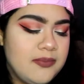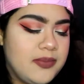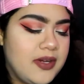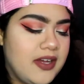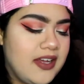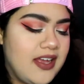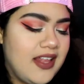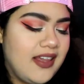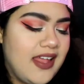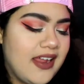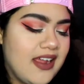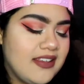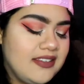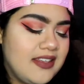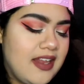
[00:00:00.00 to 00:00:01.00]
But
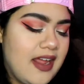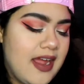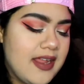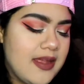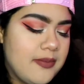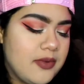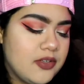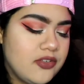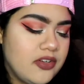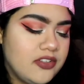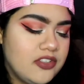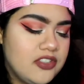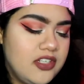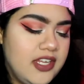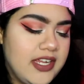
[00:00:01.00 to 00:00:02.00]
like I said, I am
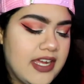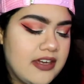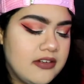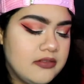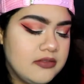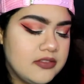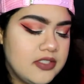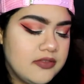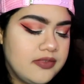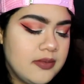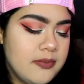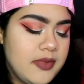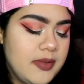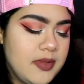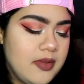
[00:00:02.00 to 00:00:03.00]
transitioning out
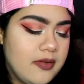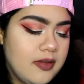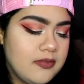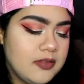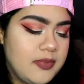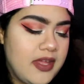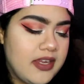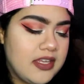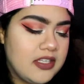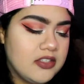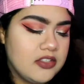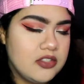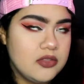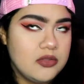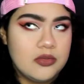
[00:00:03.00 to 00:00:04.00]
from BB creams back
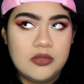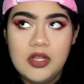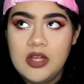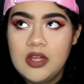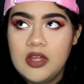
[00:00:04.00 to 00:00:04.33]
into